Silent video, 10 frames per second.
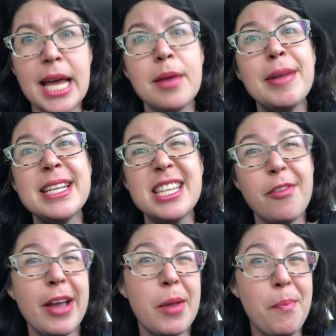and I'm going to see if
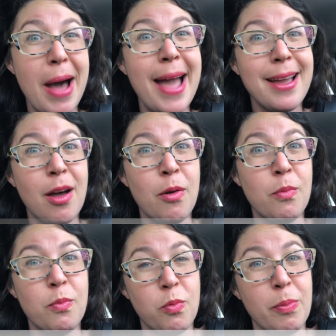I can buy a
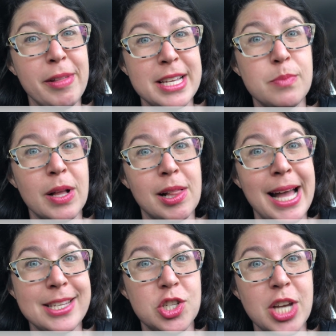replacement
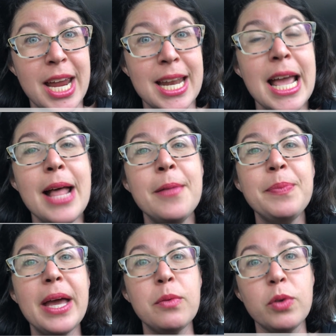glass shade,
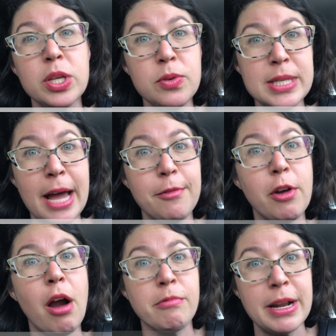and we'll use that for
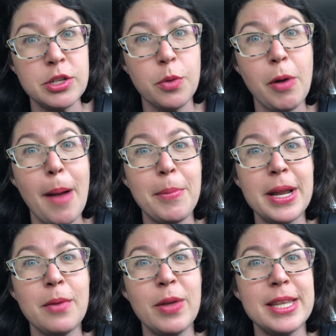our rental
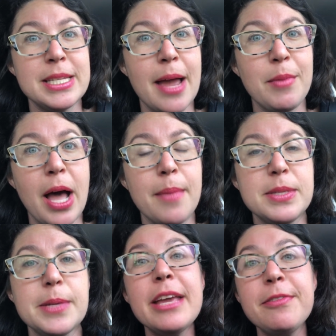property when the time
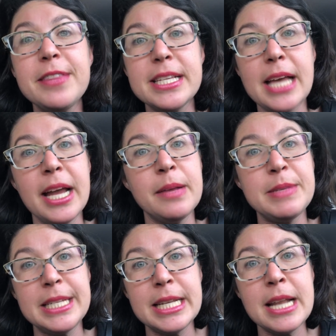comes. If these items
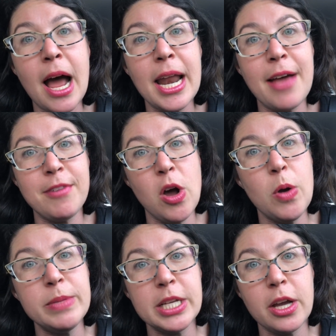did not have a
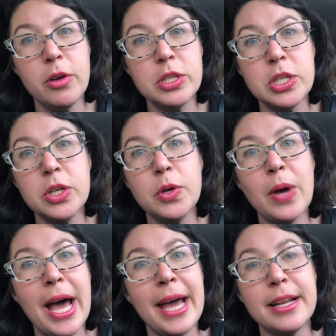home to go to
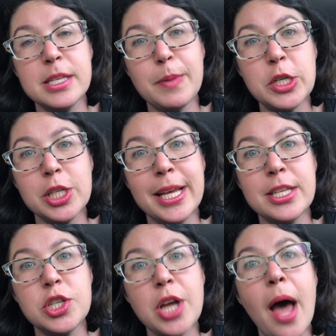at a
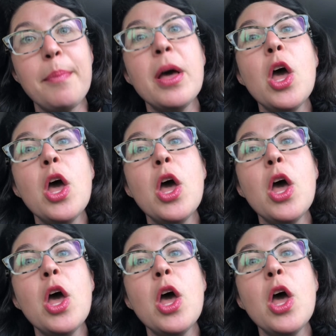specialized shop,